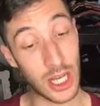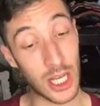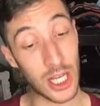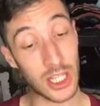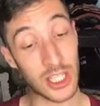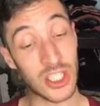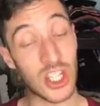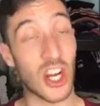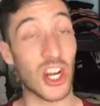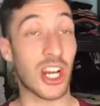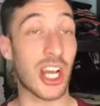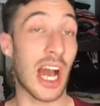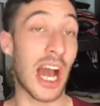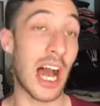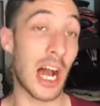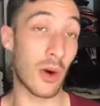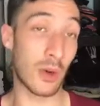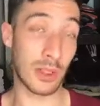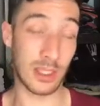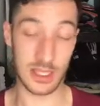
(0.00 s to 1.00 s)
Uh, dark
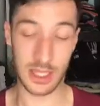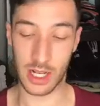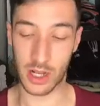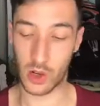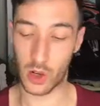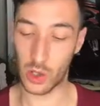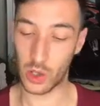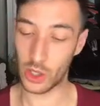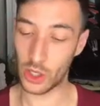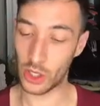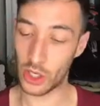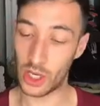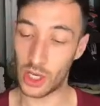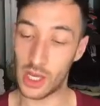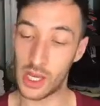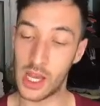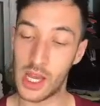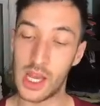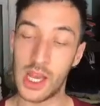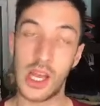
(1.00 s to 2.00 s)
out is the color
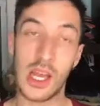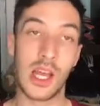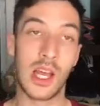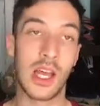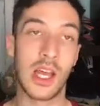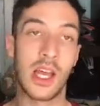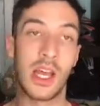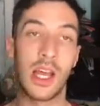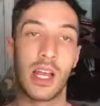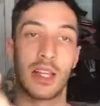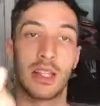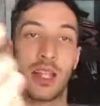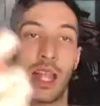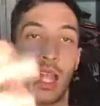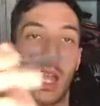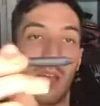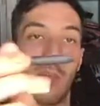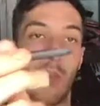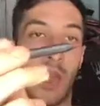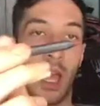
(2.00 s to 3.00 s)

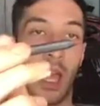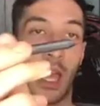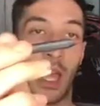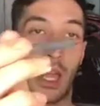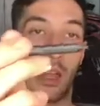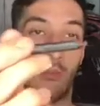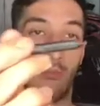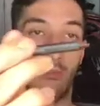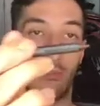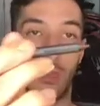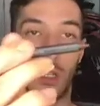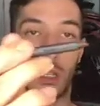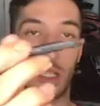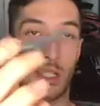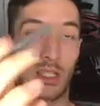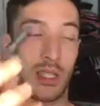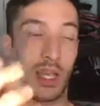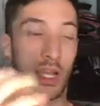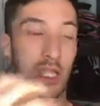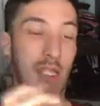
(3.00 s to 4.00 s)
name and
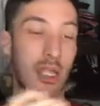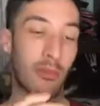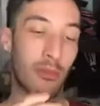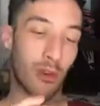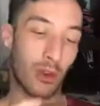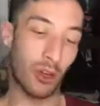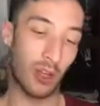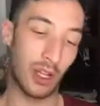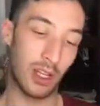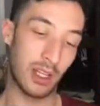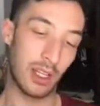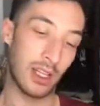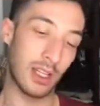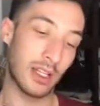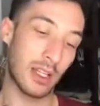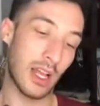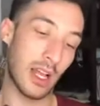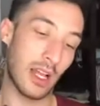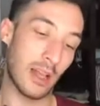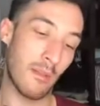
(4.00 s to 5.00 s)
it's just a burgundy
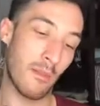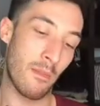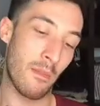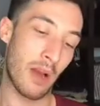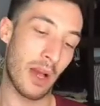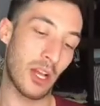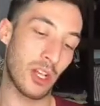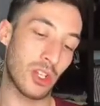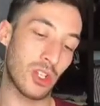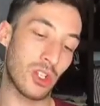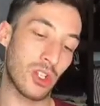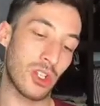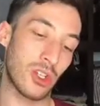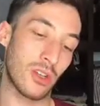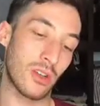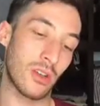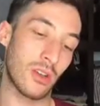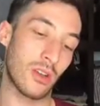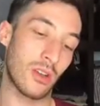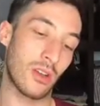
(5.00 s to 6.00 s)
that match